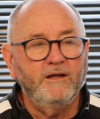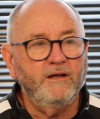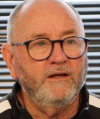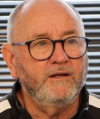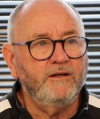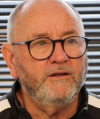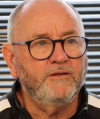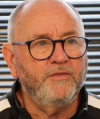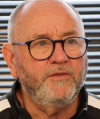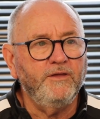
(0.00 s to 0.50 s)

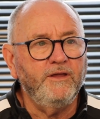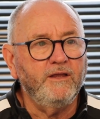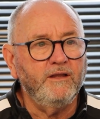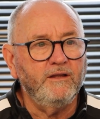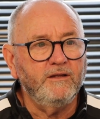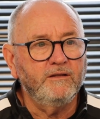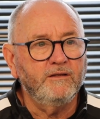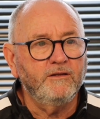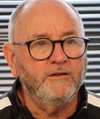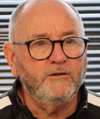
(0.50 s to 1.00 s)
And I
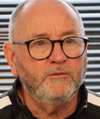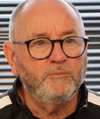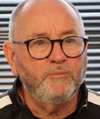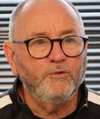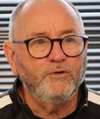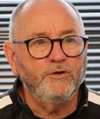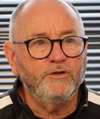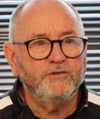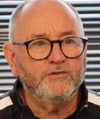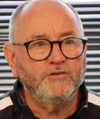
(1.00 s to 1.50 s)
think that the
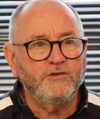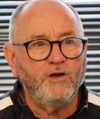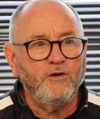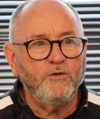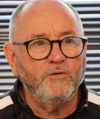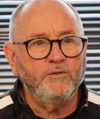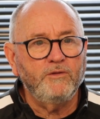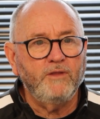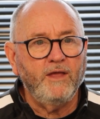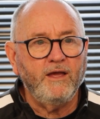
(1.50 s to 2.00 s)
boys
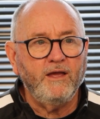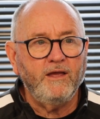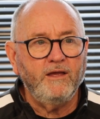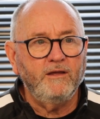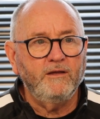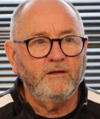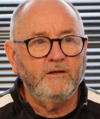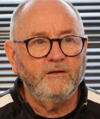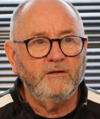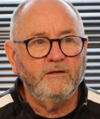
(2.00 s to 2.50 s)
showed that
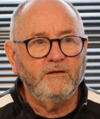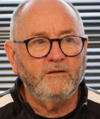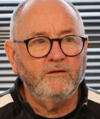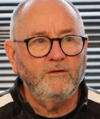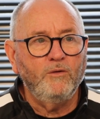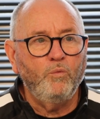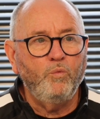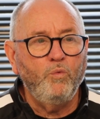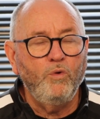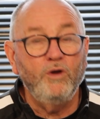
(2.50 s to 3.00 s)

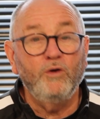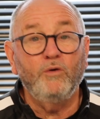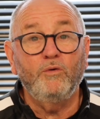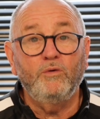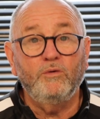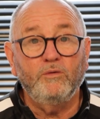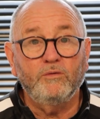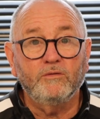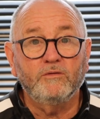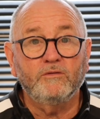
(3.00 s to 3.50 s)

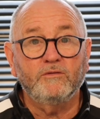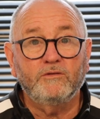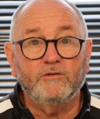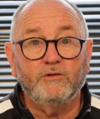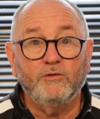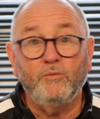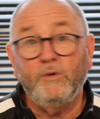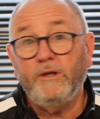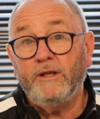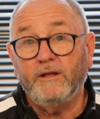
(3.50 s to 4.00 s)
will
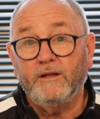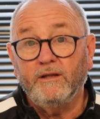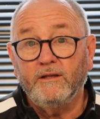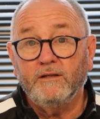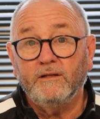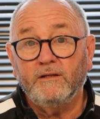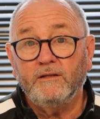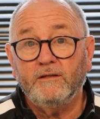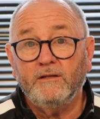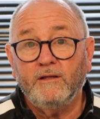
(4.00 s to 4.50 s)
to win.
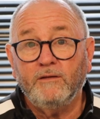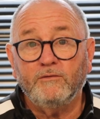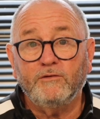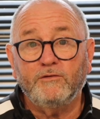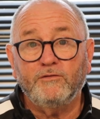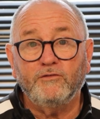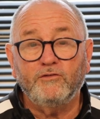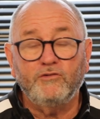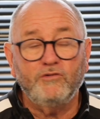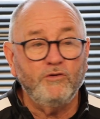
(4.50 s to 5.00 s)
That
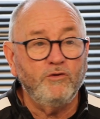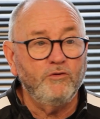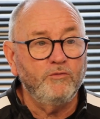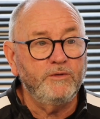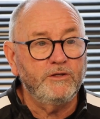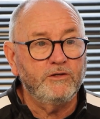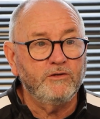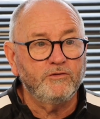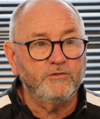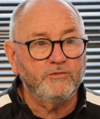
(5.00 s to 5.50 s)
was for sure,
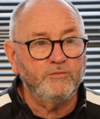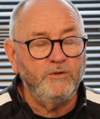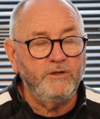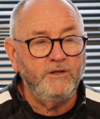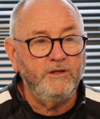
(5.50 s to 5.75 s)
because